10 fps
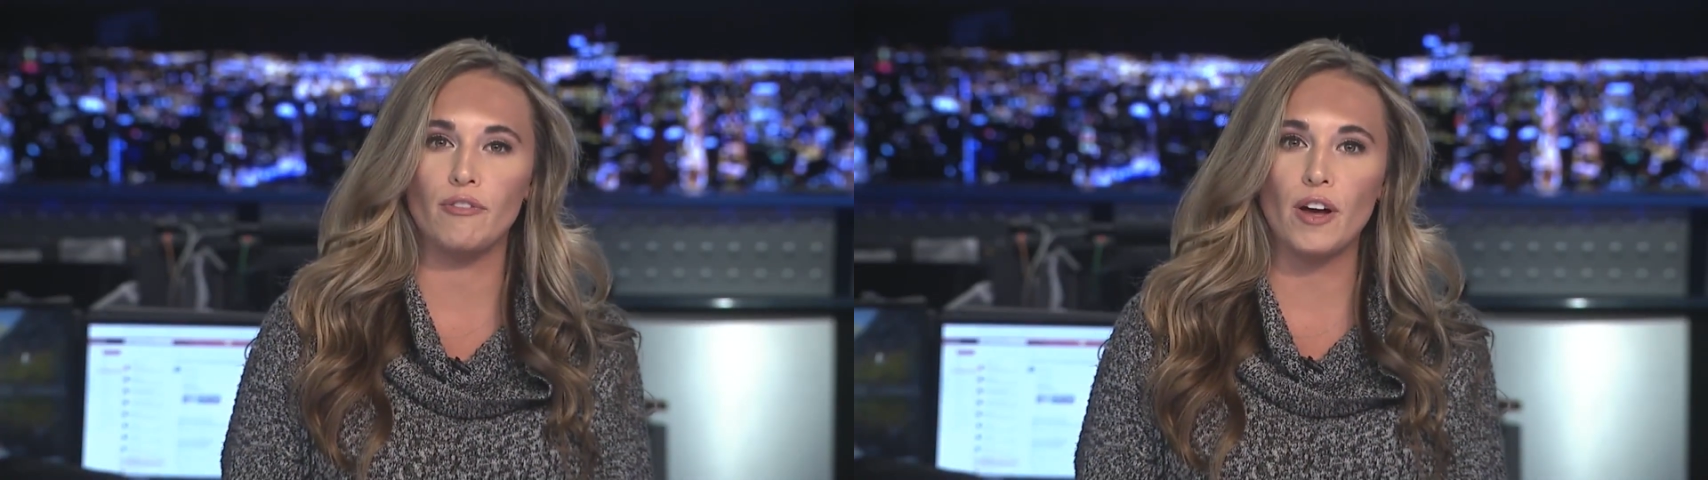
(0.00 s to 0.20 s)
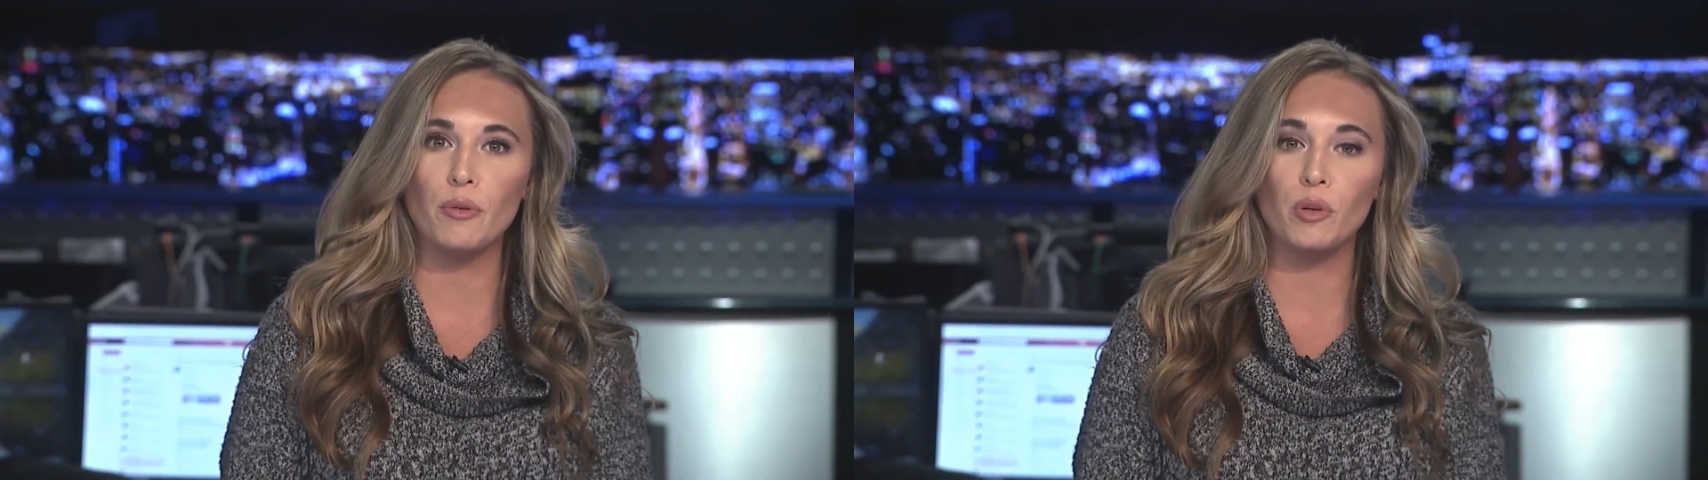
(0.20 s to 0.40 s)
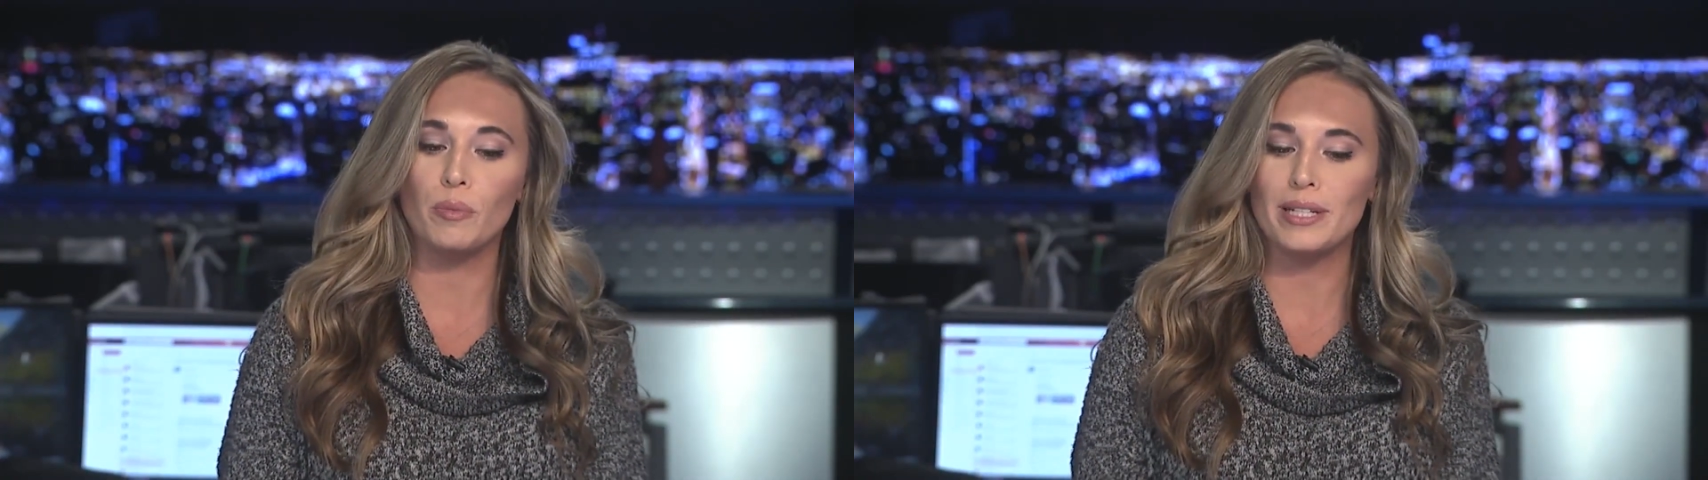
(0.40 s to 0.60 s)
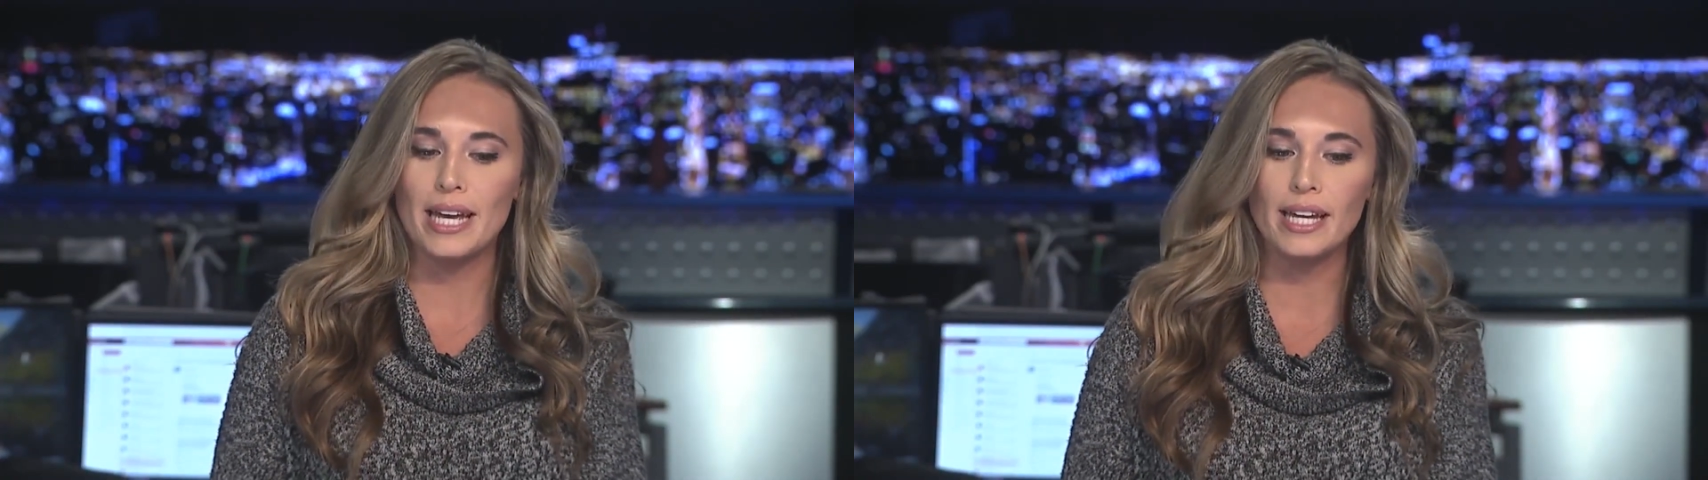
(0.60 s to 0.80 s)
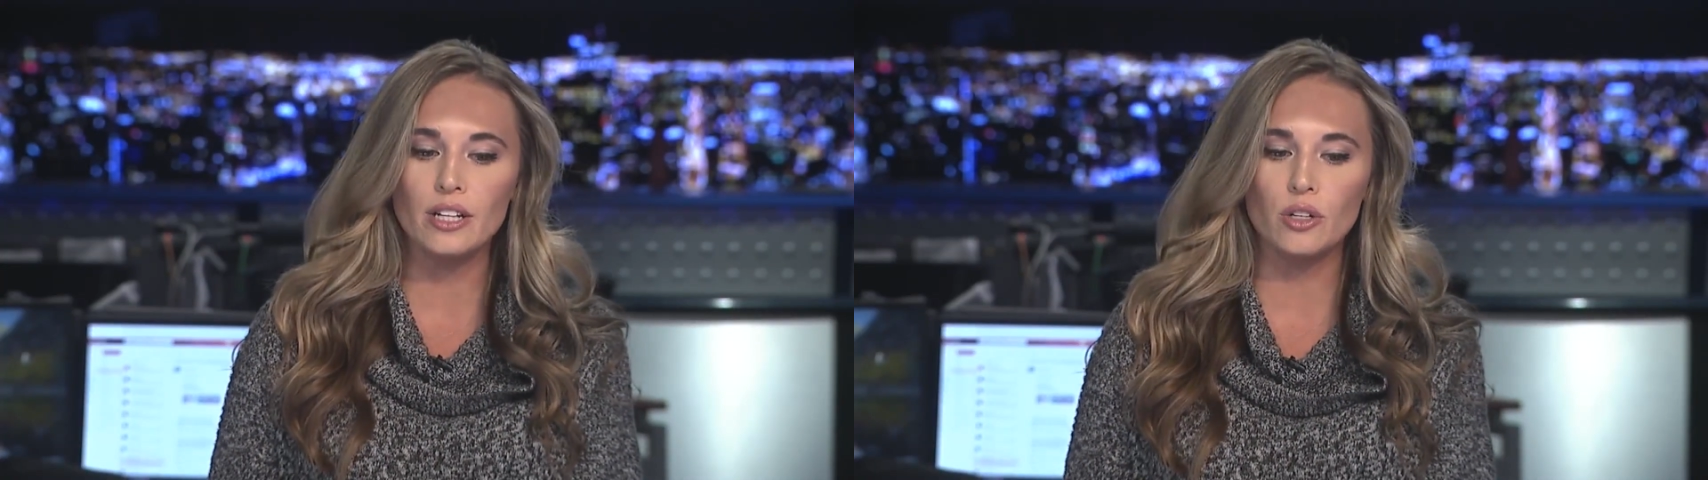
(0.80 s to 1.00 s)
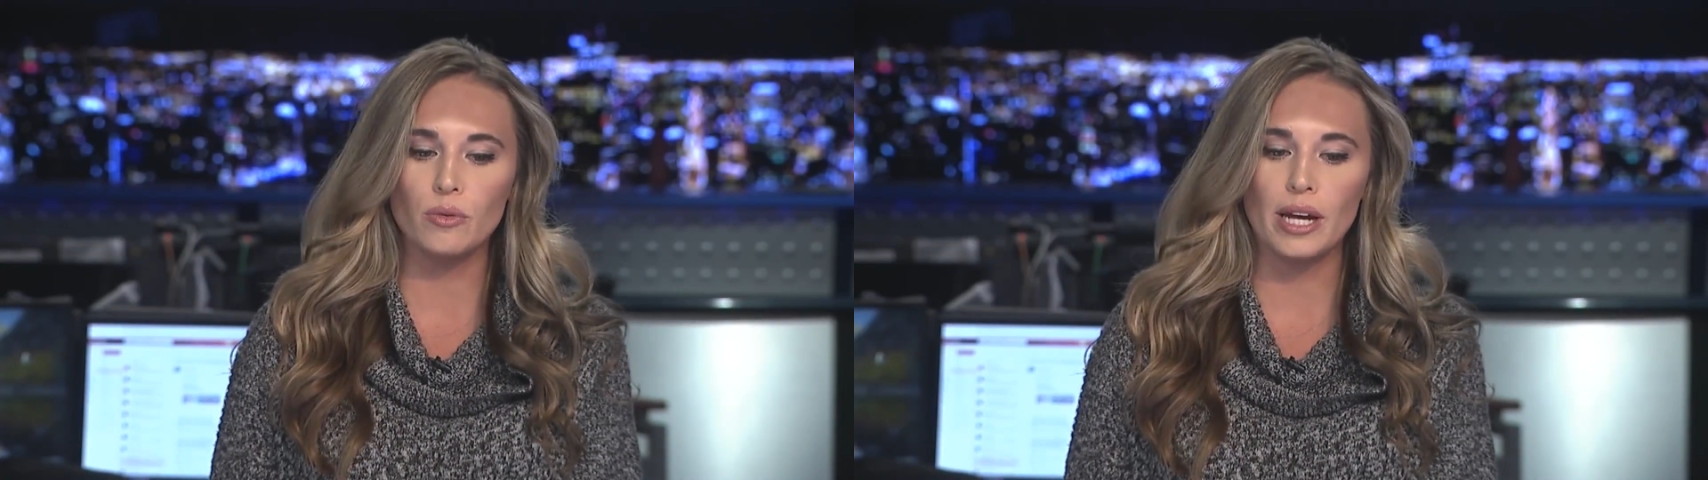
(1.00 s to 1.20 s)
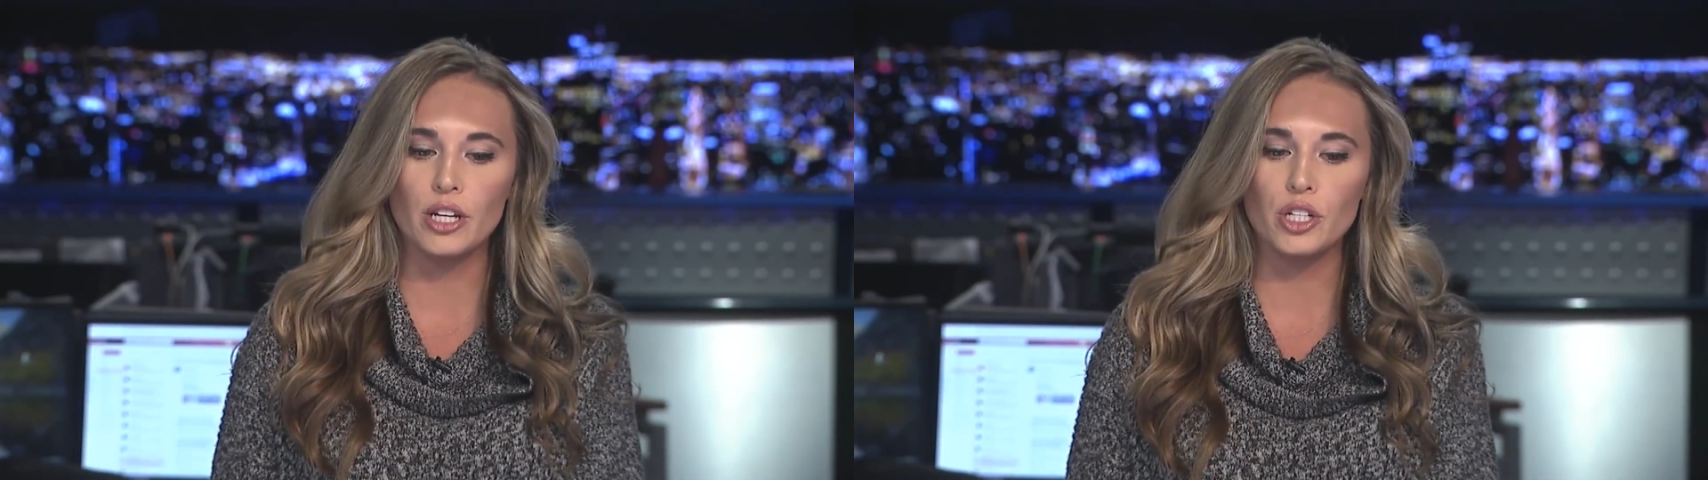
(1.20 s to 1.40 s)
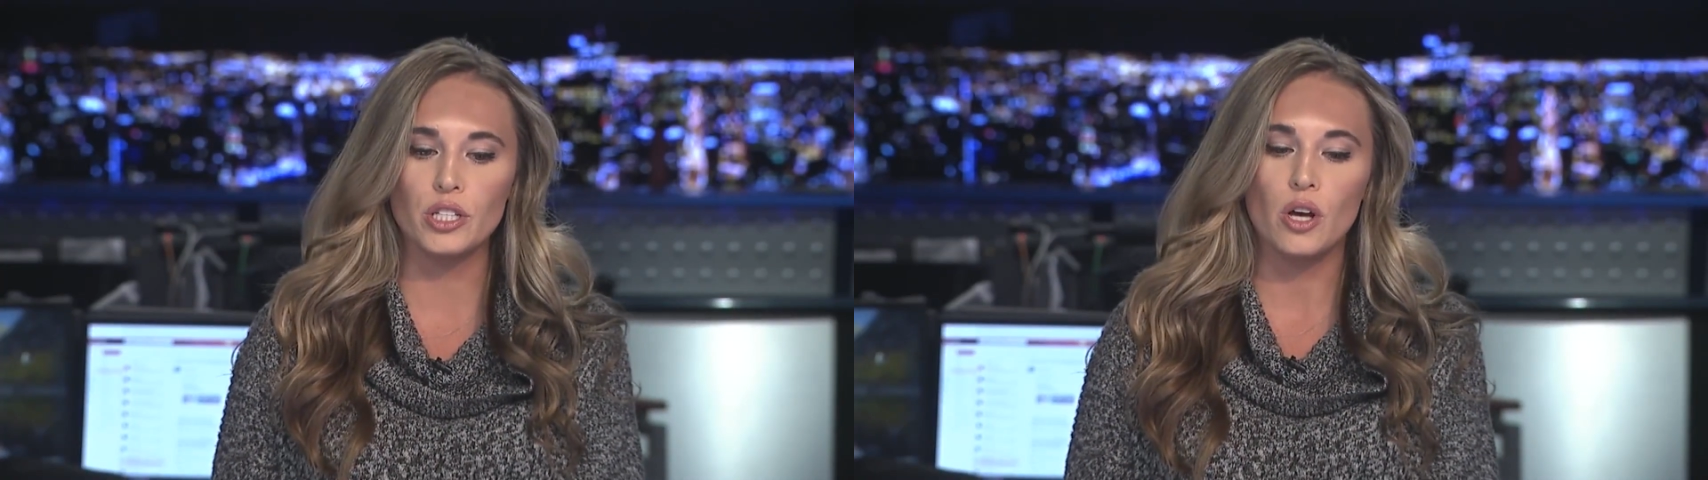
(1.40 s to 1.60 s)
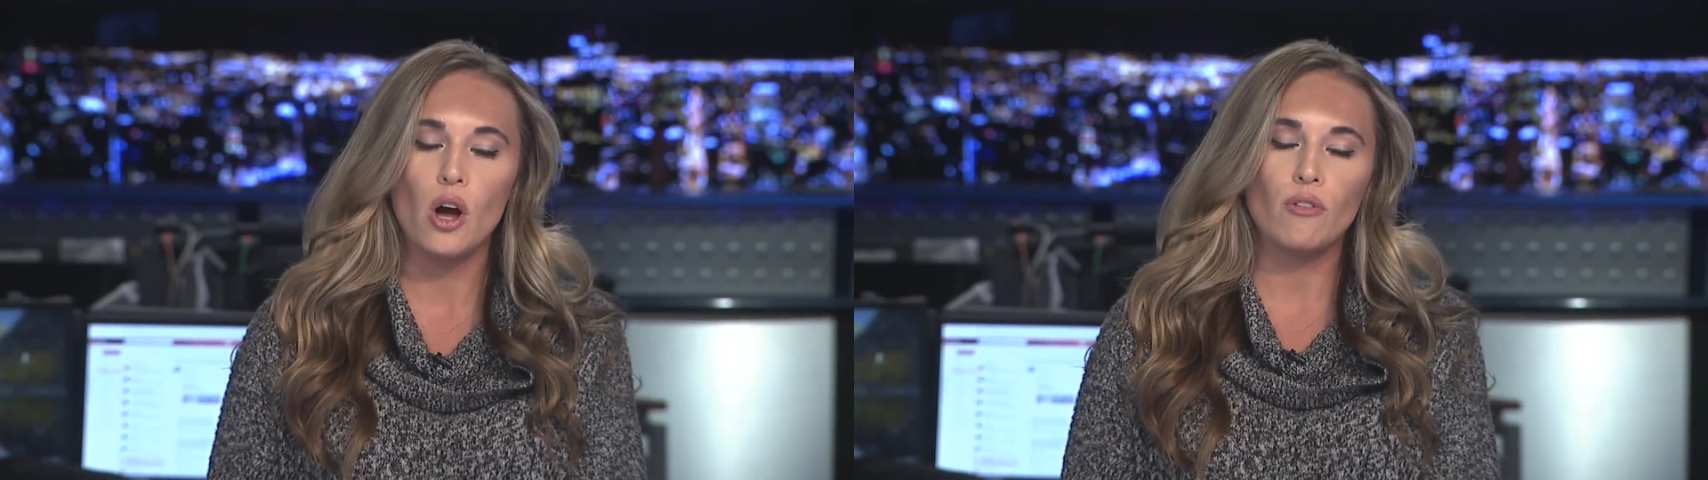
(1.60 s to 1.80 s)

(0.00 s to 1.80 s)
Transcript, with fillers: Federal and be taking donations